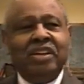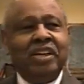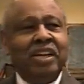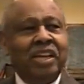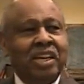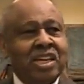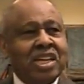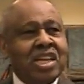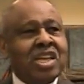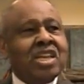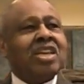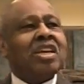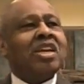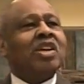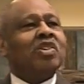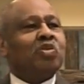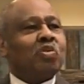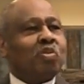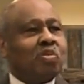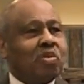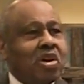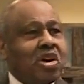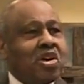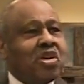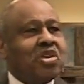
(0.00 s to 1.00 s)
And he is
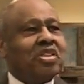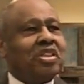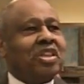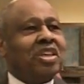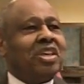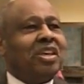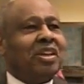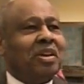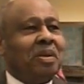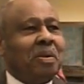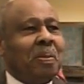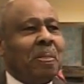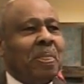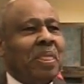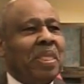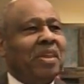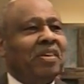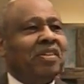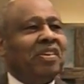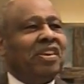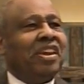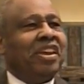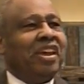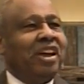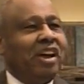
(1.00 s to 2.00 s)
worthy
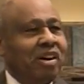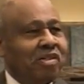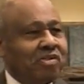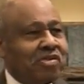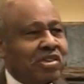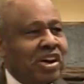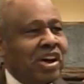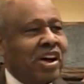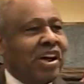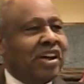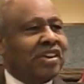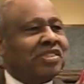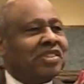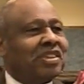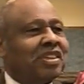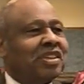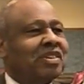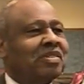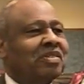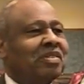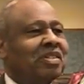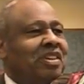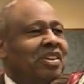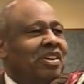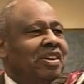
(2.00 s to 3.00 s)
of us
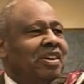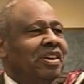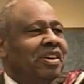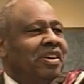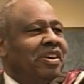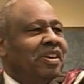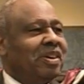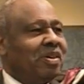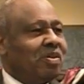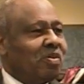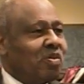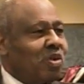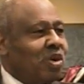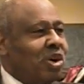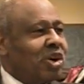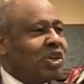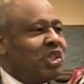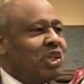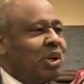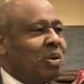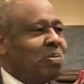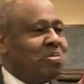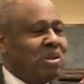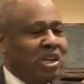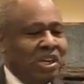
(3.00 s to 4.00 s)

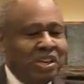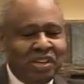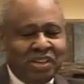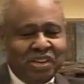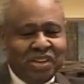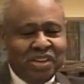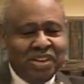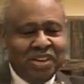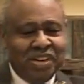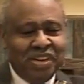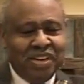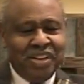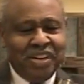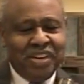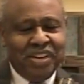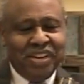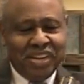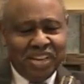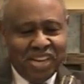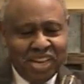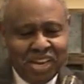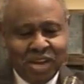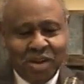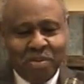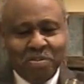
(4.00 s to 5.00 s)
worshiping
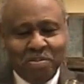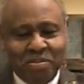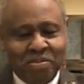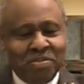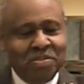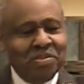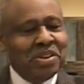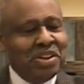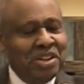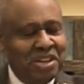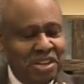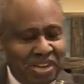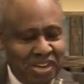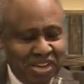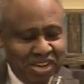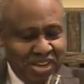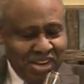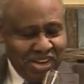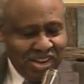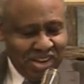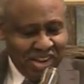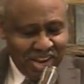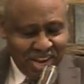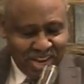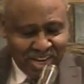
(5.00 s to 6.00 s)
him
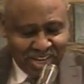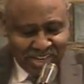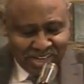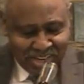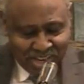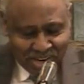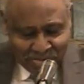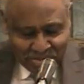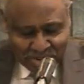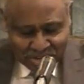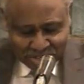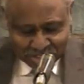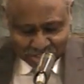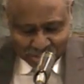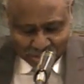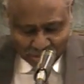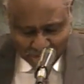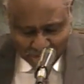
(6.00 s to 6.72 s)
Amen. and giving to